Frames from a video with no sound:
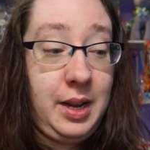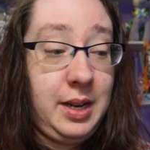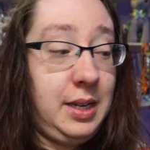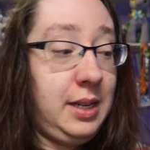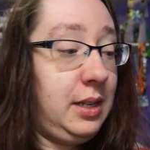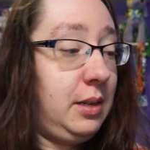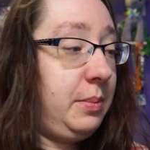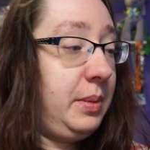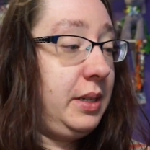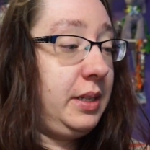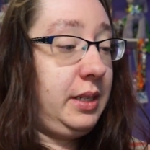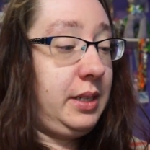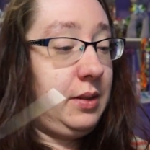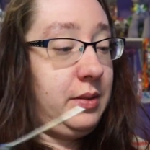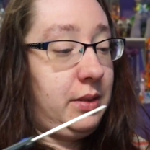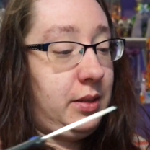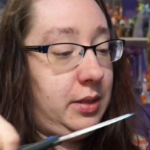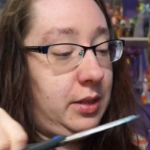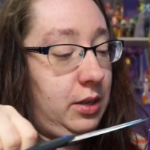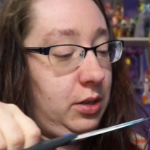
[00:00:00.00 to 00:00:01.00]
I need to bust
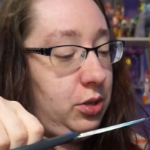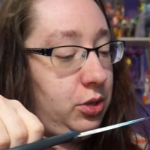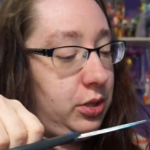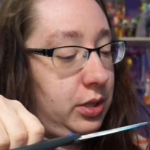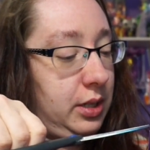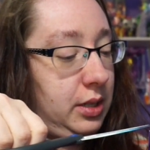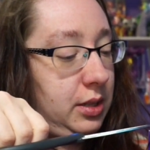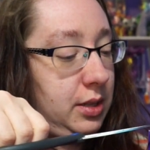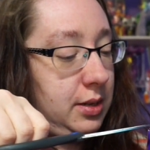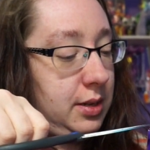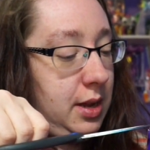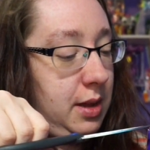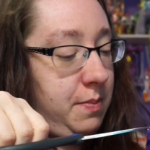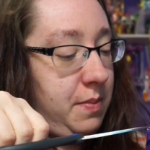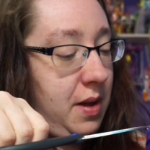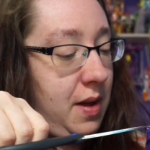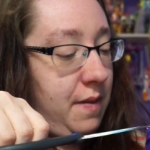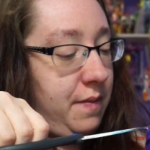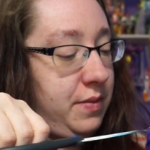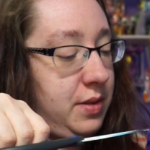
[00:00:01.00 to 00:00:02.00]
out the scissors to get the
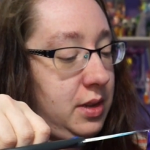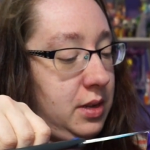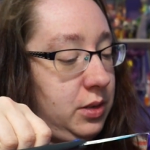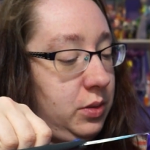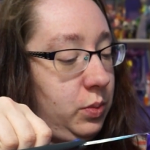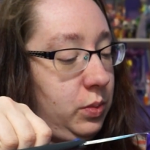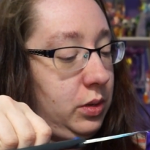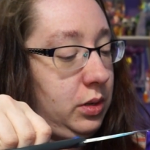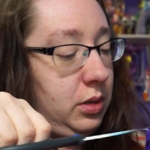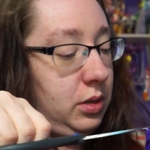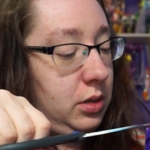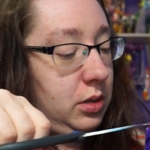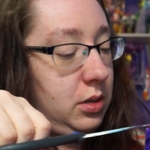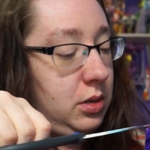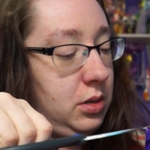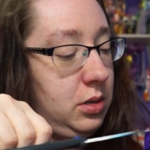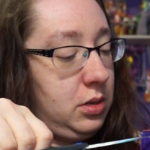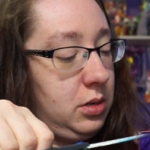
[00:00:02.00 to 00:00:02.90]
tape off this one.